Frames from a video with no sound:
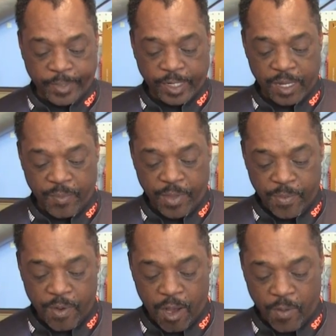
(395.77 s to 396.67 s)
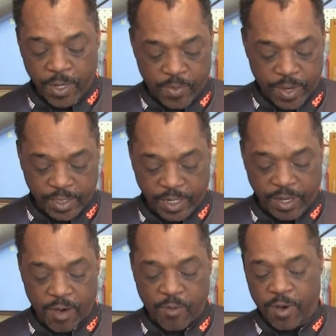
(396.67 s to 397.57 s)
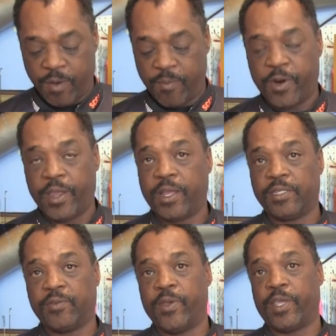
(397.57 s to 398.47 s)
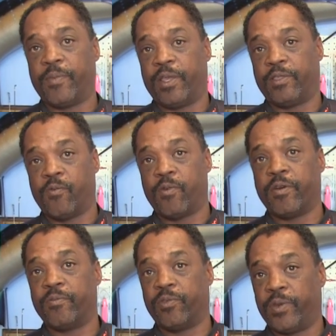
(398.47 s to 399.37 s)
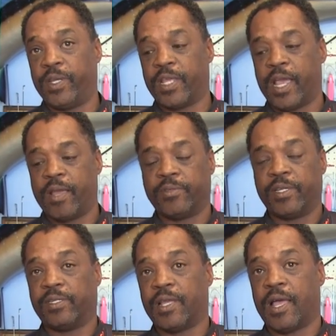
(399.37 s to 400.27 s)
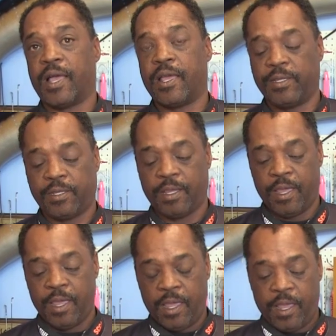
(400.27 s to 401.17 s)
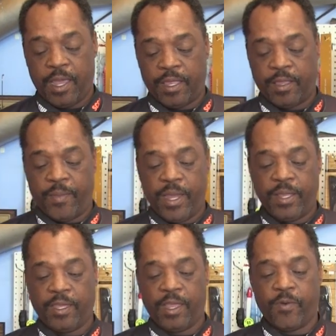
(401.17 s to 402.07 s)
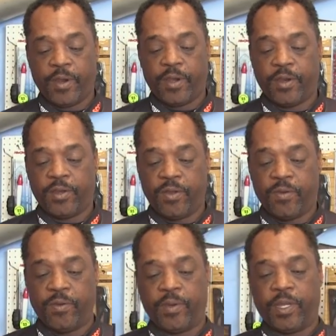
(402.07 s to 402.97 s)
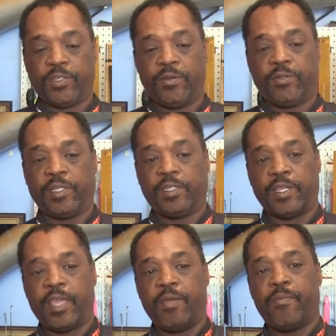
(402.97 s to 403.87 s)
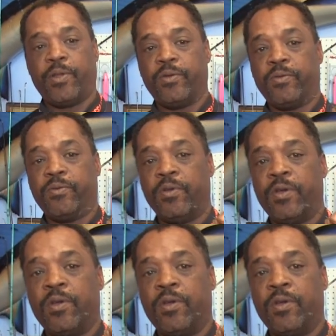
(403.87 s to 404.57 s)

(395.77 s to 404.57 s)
some people always want to see our worm rigs. We can make the worm 3 times its size, and the main thing we're going to do is use this same blue